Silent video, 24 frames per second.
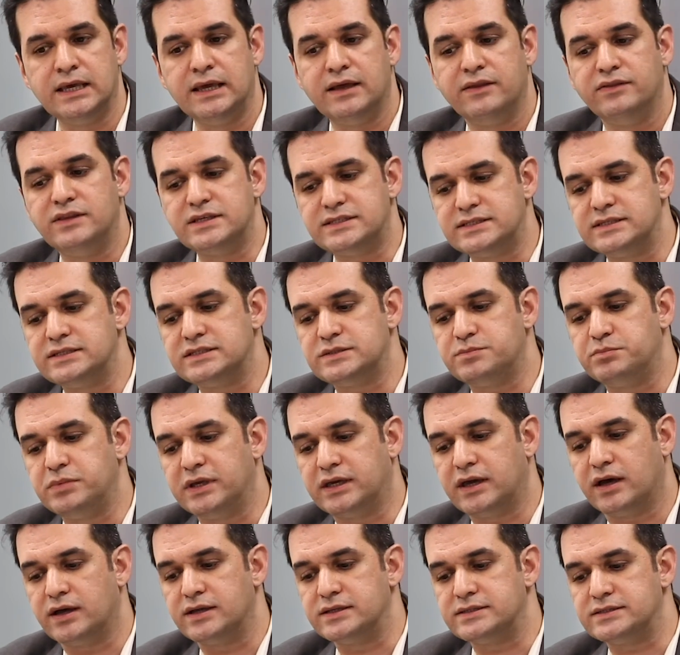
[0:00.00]
This is
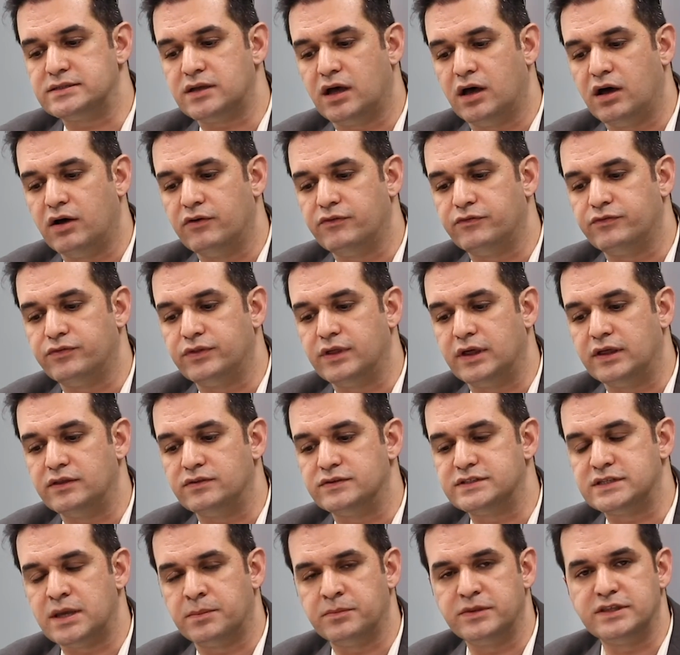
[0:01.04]
because of
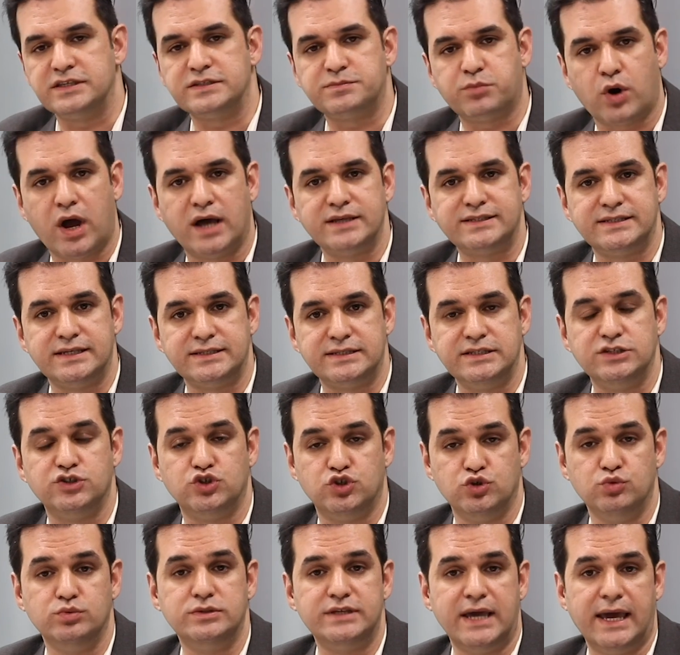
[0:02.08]
some of these processes
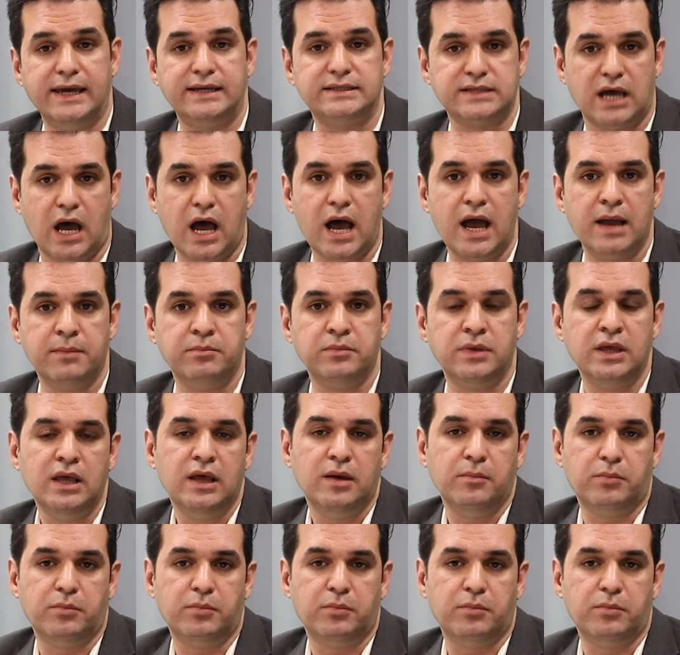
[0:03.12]
do take time,